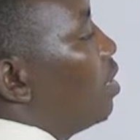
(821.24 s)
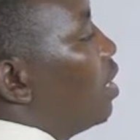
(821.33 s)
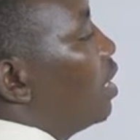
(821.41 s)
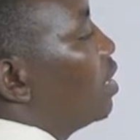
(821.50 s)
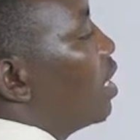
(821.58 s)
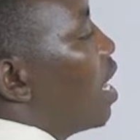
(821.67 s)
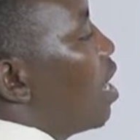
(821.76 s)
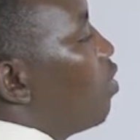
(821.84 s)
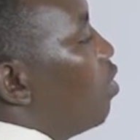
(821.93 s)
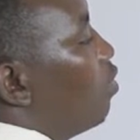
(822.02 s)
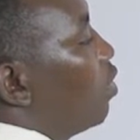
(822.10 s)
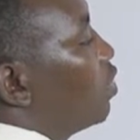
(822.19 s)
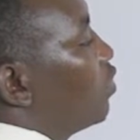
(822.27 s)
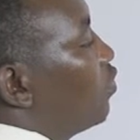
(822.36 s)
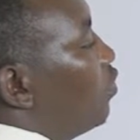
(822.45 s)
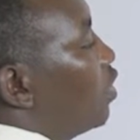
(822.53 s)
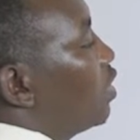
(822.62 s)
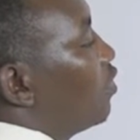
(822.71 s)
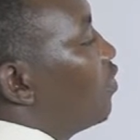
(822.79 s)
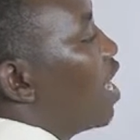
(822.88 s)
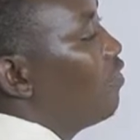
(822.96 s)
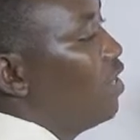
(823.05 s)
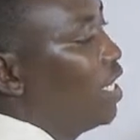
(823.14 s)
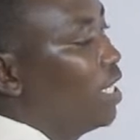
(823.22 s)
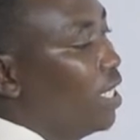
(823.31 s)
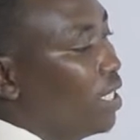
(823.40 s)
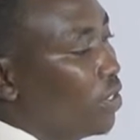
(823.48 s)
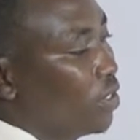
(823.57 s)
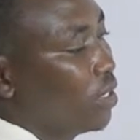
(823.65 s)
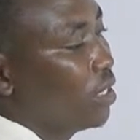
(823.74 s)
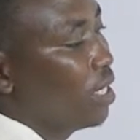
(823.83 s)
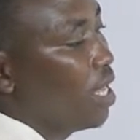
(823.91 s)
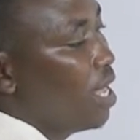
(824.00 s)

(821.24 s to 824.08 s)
this angle was 45 degrees,